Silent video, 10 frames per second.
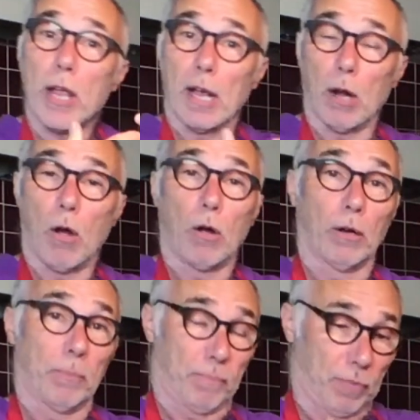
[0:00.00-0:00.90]
along
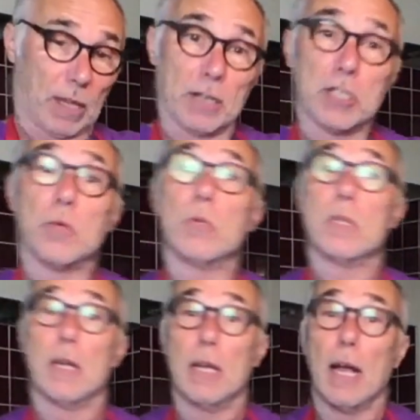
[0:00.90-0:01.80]
and she was
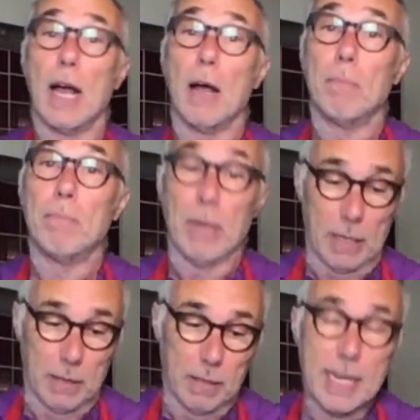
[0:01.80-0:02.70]

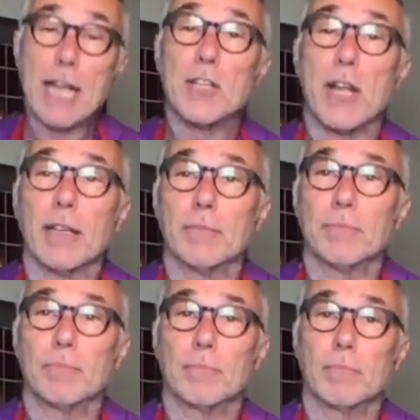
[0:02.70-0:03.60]
texting
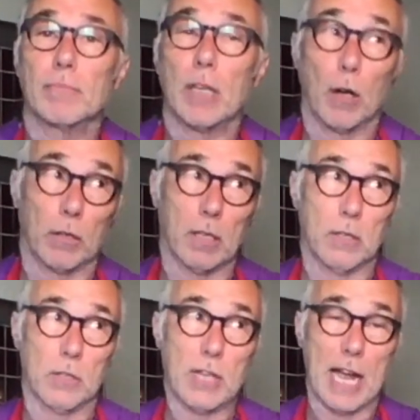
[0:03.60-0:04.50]
along the
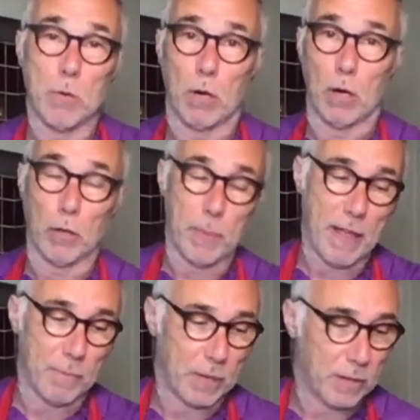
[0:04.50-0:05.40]
sidewalk, along the
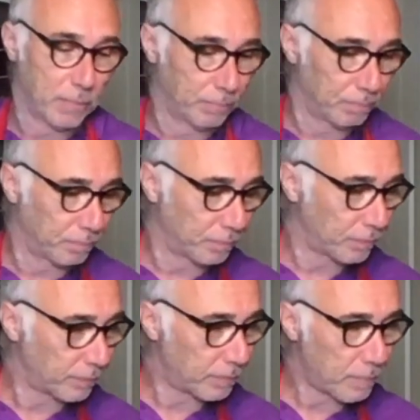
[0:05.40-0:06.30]
pavement.
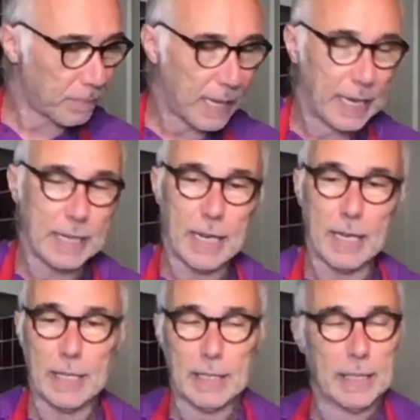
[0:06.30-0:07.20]
And
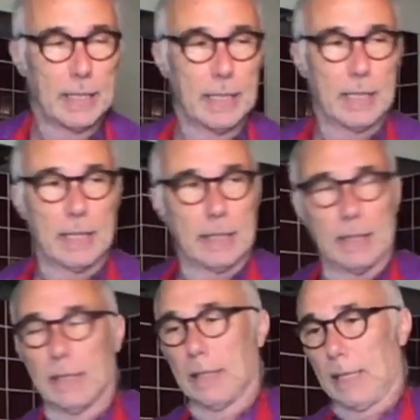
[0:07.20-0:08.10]

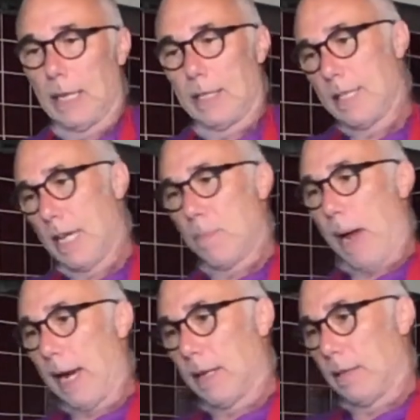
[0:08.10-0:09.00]
I turned back
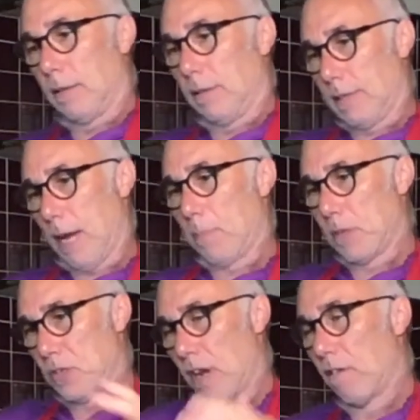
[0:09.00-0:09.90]
and tapped the
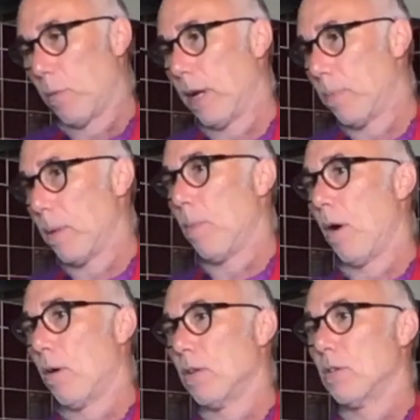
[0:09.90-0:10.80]
steering wheel a bit more
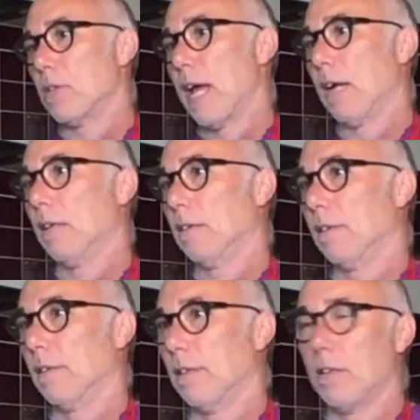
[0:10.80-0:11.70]
and sang
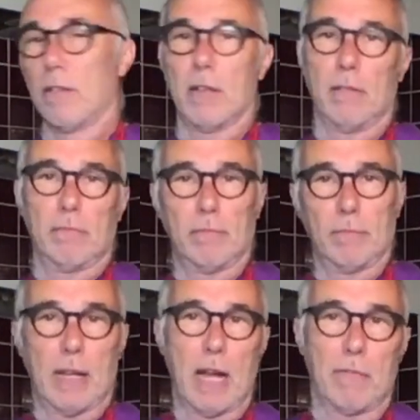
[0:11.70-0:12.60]
another
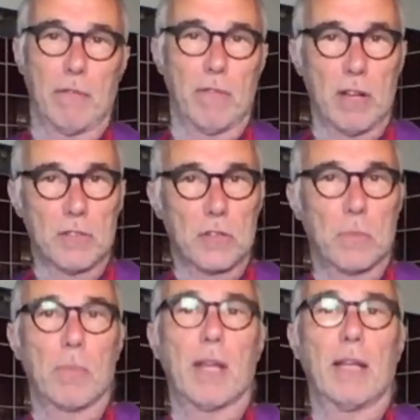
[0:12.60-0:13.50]
half a verse or something.